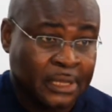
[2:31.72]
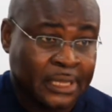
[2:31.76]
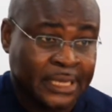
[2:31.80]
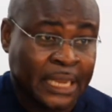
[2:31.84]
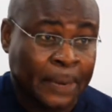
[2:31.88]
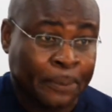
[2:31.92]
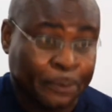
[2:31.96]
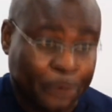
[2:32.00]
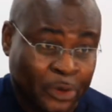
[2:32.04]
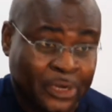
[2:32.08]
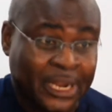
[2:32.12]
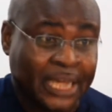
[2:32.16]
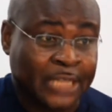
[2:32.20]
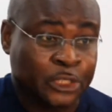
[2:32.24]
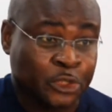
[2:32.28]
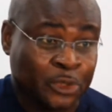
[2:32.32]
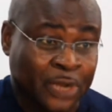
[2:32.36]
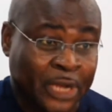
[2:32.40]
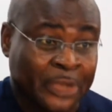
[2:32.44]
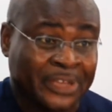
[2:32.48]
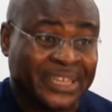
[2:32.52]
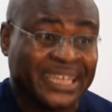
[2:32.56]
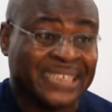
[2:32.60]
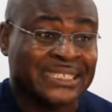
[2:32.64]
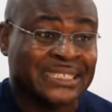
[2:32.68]
the product so
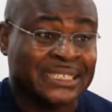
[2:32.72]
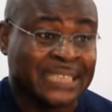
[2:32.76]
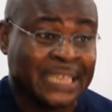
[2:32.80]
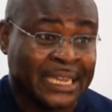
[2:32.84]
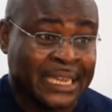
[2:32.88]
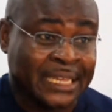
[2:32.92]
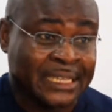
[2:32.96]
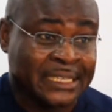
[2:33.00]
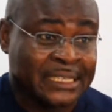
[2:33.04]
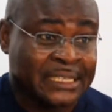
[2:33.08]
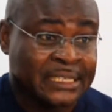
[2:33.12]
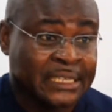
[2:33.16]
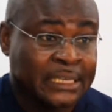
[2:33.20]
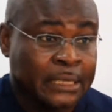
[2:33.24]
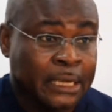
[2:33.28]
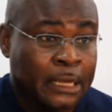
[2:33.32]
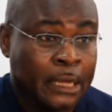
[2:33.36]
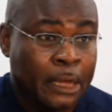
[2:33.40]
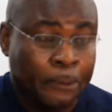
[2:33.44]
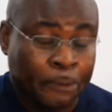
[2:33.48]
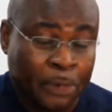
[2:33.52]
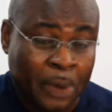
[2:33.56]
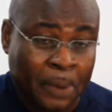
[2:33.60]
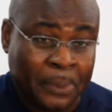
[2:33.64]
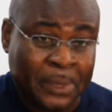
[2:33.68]
that you can sell it
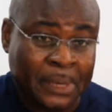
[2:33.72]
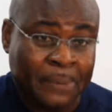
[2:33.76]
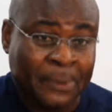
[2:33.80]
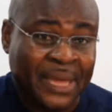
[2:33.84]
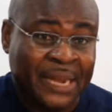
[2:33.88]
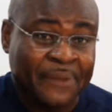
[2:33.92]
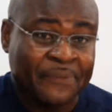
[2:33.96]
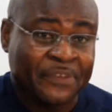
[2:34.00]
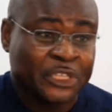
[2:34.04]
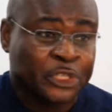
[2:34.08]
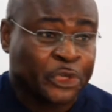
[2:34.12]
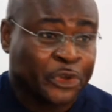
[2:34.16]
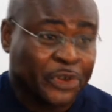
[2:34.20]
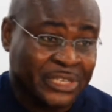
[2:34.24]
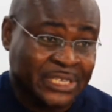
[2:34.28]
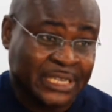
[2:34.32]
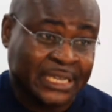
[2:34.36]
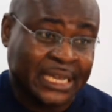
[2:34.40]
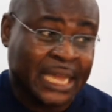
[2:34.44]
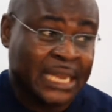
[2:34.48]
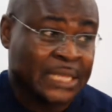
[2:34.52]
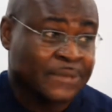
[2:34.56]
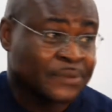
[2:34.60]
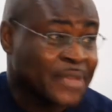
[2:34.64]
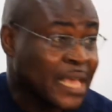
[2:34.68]
properly. But if it's
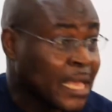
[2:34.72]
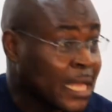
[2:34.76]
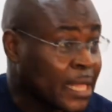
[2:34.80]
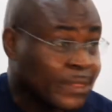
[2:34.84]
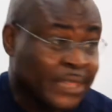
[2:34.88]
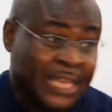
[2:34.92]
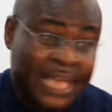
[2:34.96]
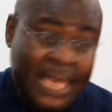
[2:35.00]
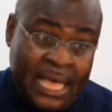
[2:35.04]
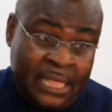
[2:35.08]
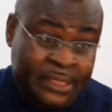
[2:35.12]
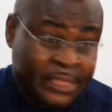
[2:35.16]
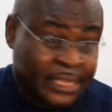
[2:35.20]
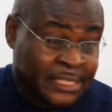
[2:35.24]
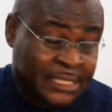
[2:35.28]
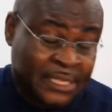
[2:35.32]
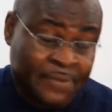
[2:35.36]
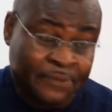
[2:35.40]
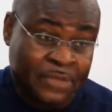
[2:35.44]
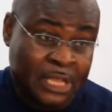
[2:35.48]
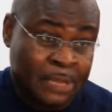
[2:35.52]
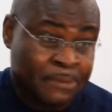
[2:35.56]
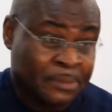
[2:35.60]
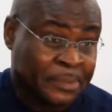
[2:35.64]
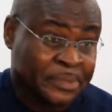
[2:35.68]
critical, it's health, health and
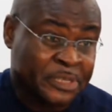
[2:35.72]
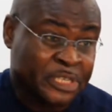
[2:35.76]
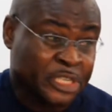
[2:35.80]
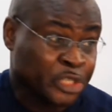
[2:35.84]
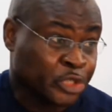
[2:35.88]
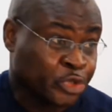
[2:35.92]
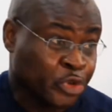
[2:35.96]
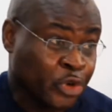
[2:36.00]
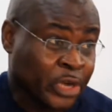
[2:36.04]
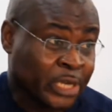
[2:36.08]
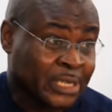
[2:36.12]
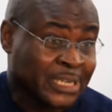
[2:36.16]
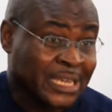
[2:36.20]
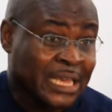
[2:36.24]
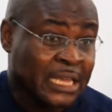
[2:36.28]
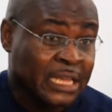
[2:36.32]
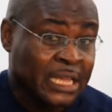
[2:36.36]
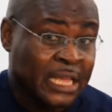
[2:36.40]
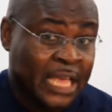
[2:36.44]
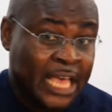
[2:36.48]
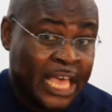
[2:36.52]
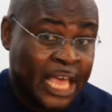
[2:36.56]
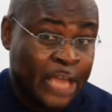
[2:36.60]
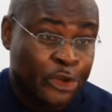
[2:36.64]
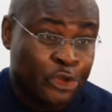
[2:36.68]
safety must be destroyed.
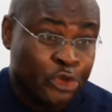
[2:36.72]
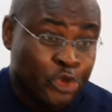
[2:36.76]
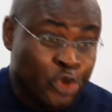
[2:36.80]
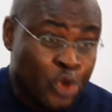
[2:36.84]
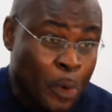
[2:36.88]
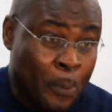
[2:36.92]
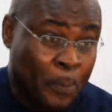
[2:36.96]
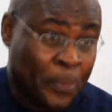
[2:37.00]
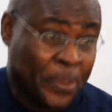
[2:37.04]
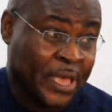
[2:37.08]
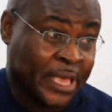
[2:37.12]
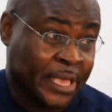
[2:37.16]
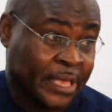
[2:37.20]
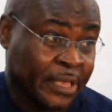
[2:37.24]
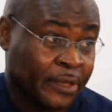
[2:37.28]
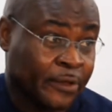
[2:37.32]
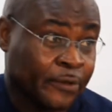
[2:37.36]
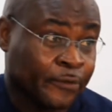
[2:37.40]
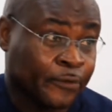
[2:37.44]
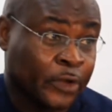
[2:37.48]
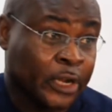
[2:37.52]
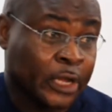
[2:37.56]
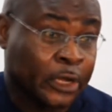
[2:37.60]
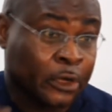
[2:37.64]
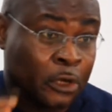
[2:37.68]
And you pay
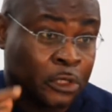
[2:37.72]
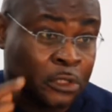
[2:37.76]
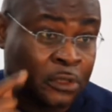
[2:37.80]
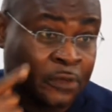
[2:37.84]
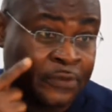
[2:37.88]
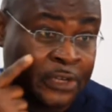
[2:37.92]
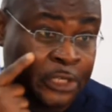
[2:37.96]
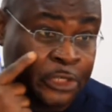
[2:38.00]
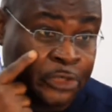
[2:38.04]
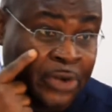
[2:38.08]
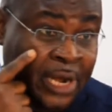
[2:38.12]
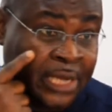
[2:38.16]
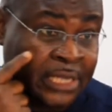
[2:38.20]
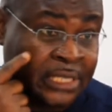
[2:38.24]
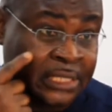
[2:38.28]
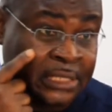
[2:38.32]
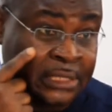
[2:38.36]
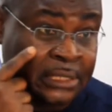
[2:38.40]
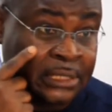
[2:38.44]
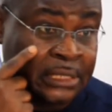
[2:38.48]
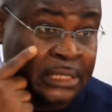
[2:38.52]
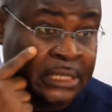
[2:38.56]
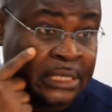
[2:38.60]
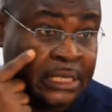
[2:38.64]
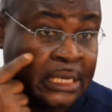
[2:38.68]
for the cost of
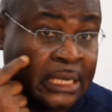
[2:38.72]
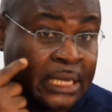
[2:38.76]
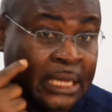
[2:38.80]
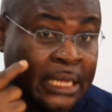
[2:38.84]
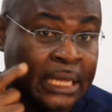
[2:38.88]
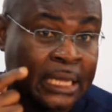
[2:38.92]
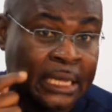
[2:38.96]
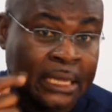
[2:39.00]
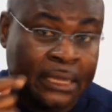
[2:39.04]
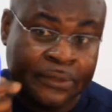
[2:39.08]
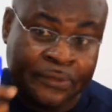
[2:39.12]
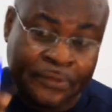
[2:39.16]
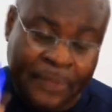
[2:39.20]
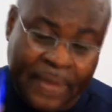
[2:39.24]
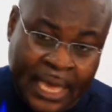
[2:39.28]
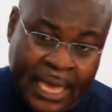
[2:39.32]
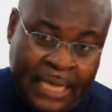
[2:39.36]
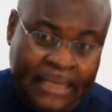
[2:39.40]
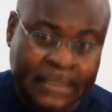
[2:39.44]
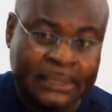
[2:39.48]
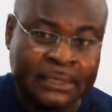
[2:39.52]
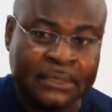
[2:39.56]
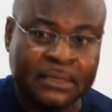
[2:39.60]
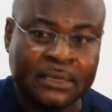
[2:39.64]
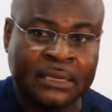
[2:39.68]
destruction.
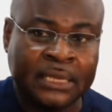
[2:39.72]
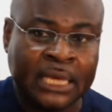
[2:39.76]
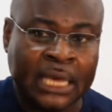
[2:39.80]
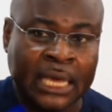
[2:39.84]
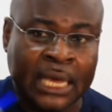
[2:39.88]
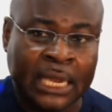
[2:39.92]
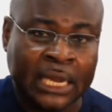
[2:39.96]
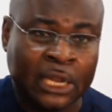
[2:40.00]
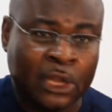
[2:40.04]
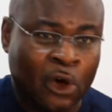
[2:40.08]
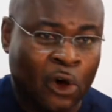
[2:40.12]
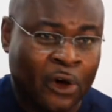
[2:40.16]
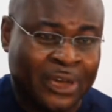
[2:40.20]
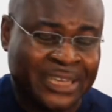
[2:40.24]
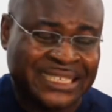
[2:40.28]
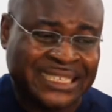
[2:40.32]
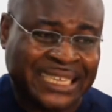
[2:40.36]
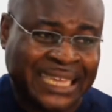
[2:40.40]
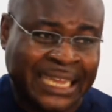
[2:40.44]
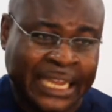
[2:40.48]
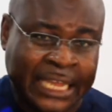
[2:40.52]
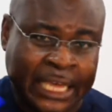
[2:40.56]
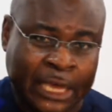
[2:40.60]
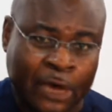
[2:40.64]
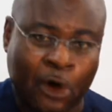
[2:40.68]
Then the law is
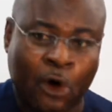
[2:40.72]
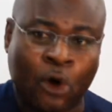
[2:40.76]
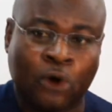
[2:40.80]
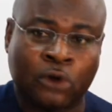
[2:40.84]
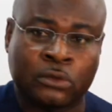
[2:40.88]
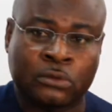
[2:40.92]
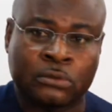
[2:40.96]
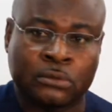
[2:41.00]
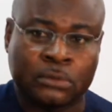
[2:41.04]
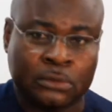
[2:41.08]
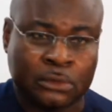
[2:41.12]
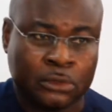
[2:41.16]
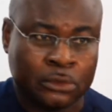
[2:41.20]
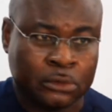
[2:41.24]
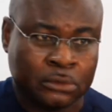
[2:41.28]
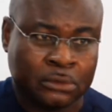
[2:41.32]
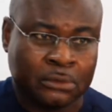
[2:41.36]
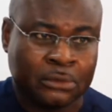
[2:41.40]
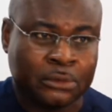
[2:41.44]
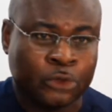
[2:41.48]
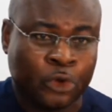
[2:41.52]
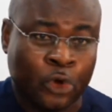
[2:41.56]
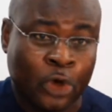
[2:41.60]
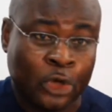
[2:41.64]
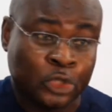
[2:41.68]
clear on
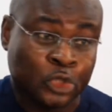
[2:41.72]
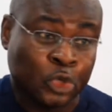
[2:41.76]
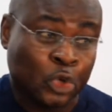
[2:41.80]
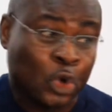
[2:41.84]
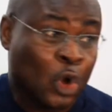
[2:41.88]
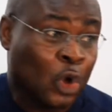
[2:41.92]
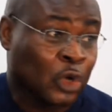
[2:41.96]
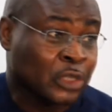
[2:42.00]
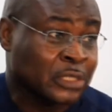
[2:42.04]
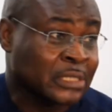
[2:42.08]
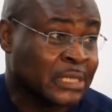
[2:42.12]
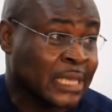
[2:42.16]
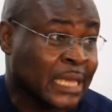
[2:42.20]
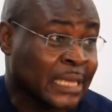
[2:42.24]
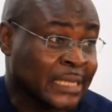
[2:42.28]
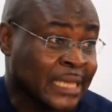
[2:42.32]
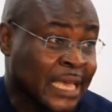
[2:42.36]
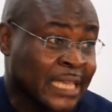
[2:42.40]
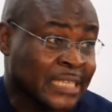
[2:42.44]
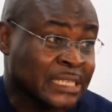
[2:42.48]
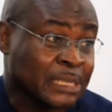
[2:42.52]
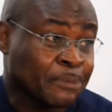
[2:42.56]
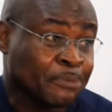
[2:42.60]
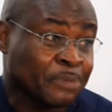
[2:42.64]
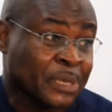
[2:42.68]
going to court and
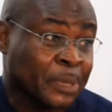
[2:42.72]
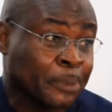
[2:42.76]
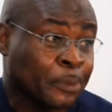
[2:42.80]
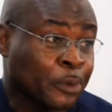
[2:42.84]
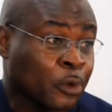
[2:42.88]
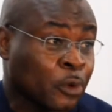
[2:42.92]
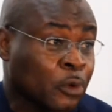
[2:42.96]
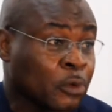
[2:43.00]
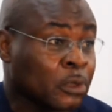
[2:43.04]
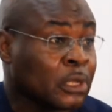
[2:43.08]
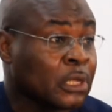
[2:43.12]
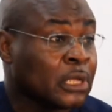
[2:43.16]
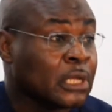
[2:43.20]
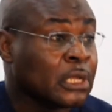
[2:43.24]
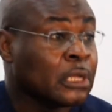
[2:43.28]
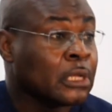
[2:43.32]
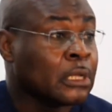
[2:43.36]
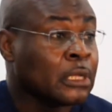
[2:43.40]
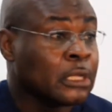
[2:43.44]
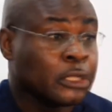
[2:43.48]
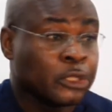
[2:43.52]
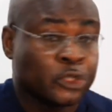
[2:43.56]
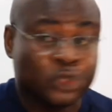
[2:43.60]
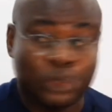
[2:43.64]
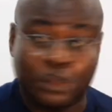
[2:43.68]
getting people
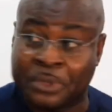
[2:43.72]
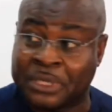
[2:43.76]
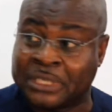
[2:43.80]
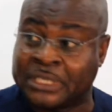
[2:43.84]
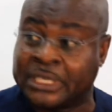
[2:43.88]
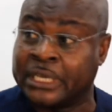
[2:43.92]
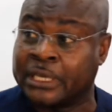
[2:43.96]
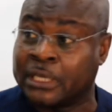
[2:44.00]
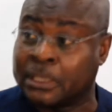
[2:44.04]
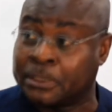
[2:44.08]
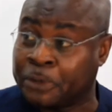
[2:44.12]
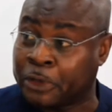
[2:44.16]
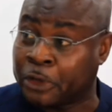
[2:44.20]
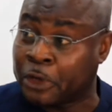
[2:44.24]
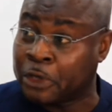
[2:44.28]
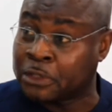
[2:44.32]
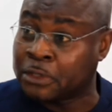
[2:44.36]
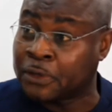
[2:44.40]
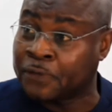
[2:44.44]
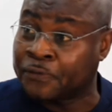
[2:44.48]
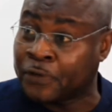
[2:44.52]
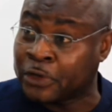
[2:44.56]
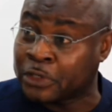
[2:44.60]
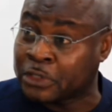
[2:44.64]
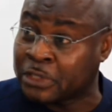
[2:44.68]
to be jailed
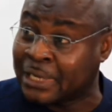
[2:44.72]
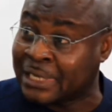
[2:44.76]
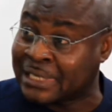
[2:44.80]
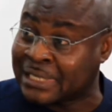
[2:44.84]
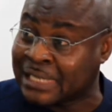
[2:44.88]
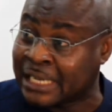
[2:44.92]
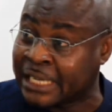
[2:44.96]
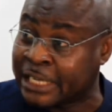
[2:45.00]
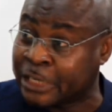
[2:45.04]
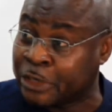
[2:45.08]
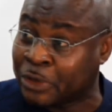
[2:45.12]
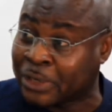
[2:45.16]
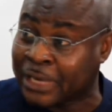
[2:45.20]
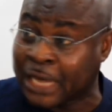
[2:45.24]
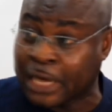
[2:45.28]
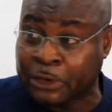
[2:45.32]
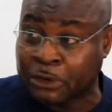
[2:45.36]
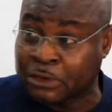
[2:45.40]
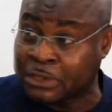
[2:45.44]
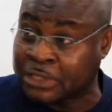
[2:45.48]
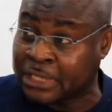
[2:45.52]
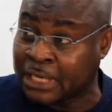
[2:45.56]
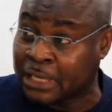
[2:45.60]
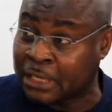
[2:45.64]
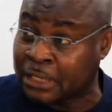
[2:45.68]
because unfortunately you
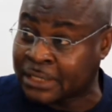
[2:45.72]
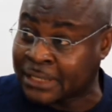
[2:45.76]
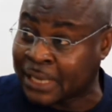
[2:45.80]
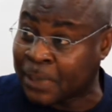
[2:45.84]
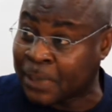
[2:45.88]
cannot jail